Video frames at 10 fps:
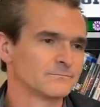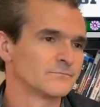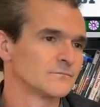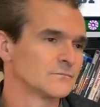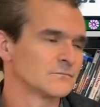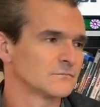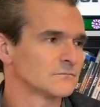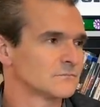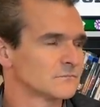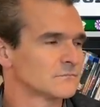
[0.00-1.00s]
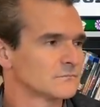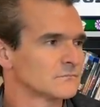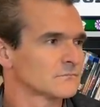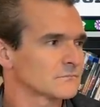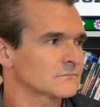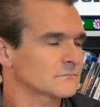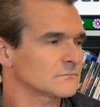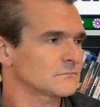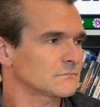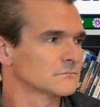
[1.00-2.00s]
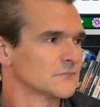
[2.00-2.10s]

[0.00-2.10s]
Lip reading: The person shown says nothing.